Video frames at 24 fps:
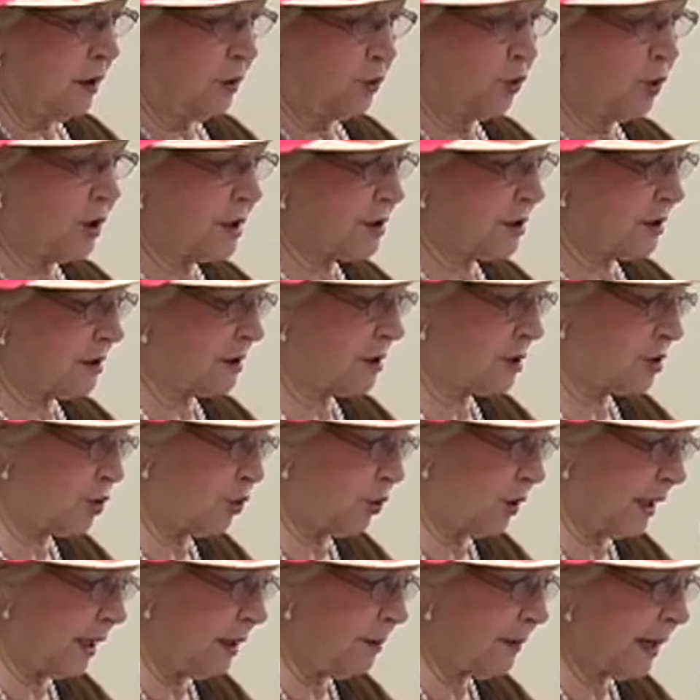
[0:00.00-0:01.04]
which is
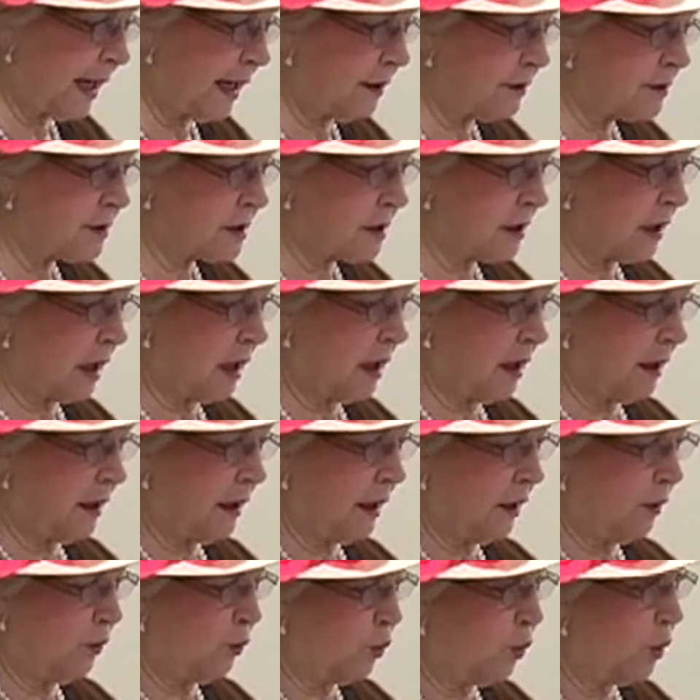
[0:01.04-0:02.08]
20 miles
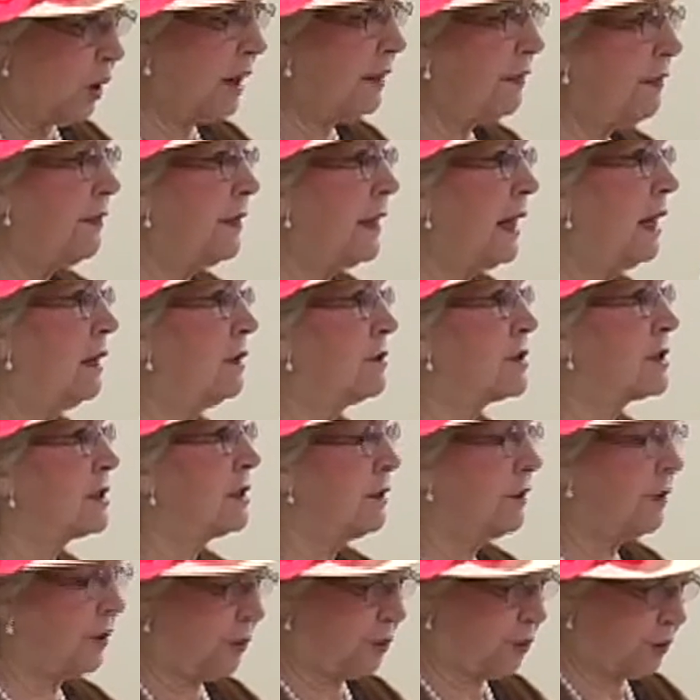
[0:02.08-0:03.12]
long and
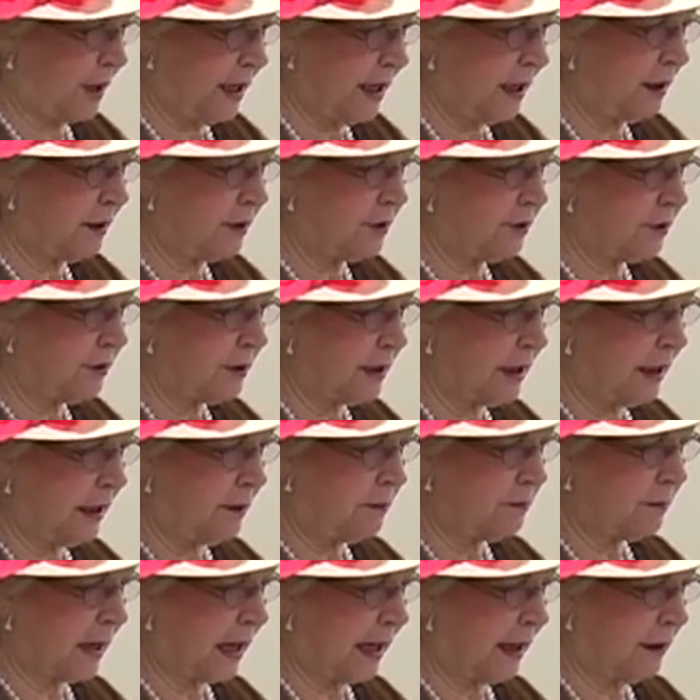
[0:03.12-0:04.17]

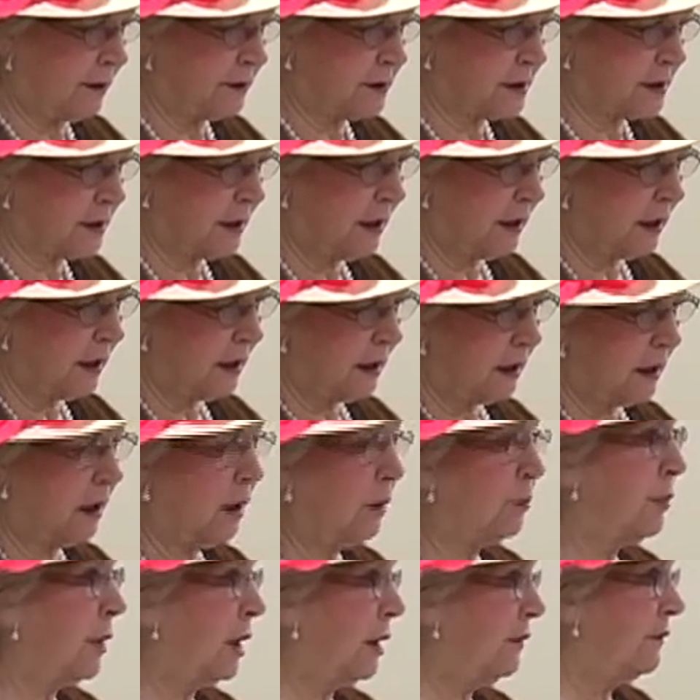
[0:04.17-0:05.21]
1,308 miles
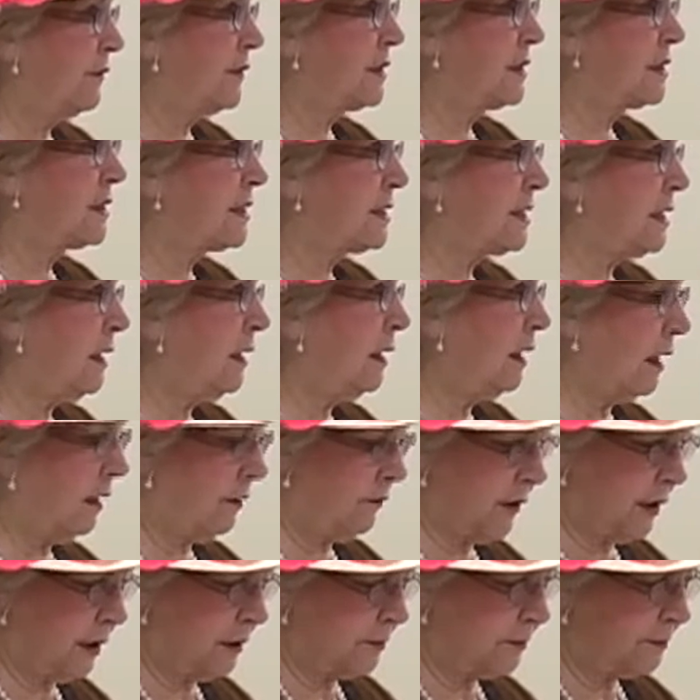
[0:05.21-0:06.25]
above sea
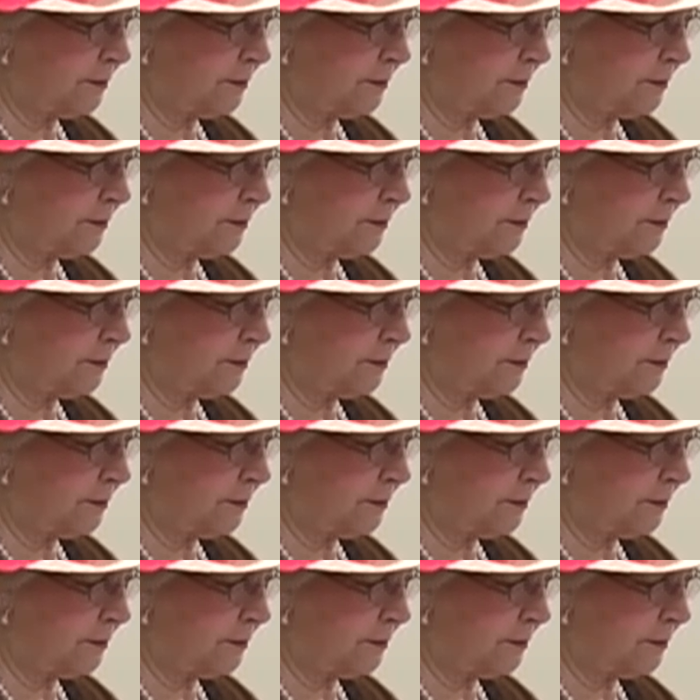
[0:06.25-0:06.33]
level.